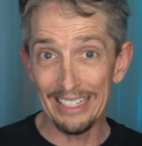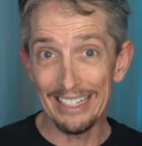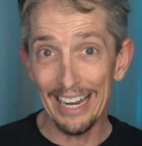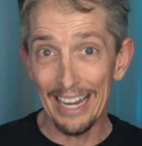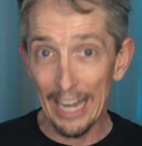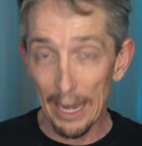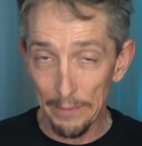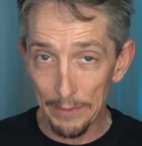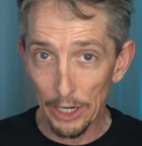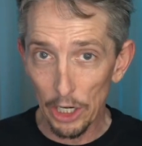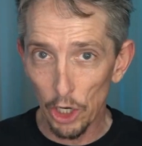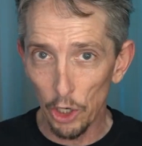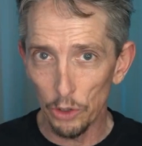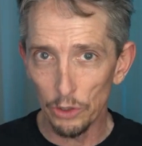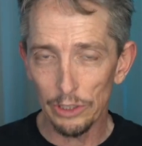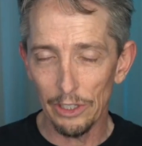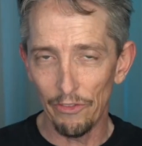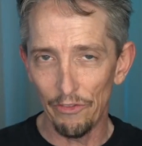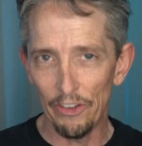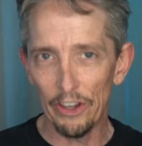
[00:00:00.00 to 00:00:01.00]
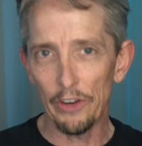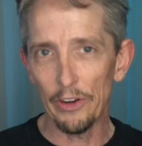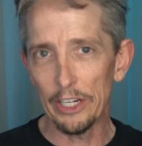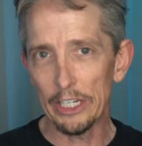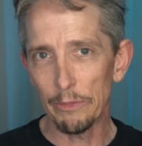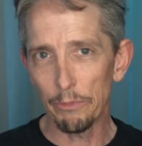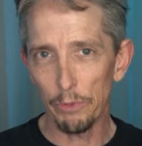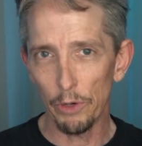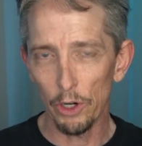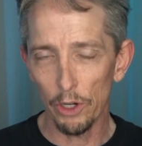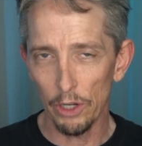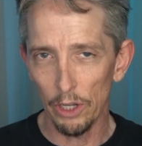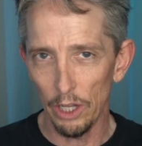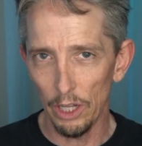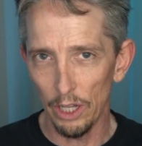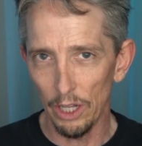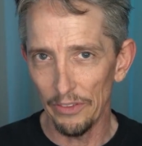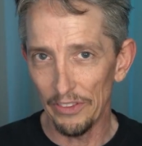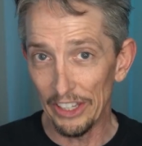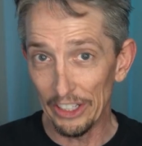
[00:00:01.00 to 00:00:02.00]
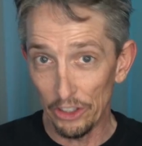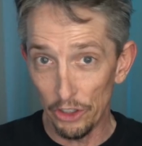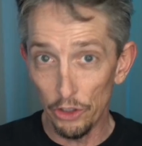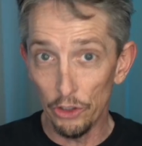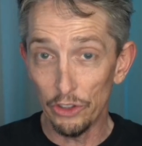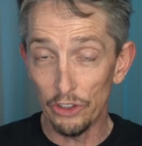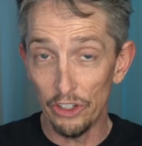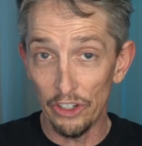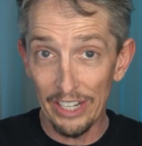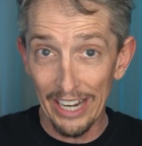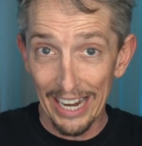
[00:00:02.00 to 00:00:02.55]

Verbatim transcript: Dynamic Host Configuration Protocol, that's used to